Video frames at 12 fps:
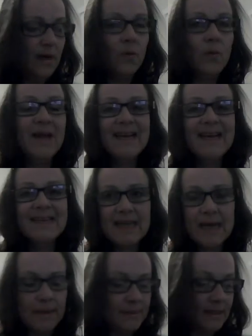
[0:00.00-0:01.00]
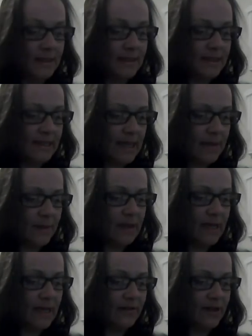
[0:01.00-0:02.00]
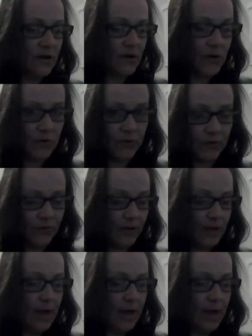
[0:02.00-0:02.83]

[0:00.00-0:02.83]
We attempt to simulate the Earth